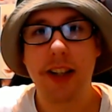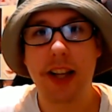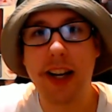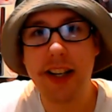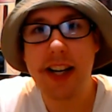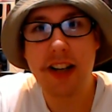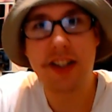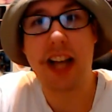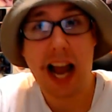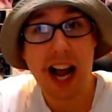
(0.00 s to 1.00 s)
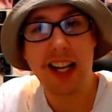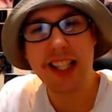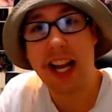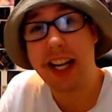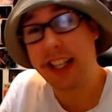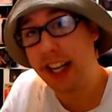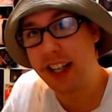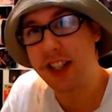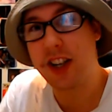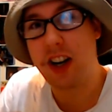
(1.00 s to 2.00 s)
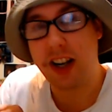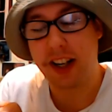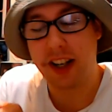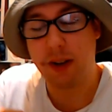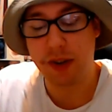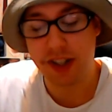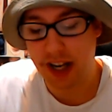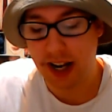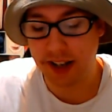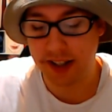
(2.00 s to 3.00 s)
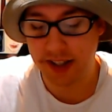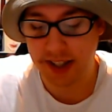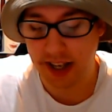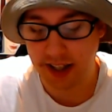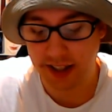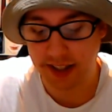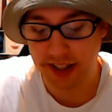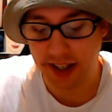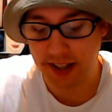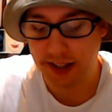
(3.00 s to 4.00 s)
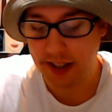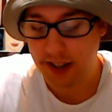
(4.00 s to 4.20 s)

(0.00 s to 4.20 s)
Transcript: as a Kickstarter, which they hadn't started yet.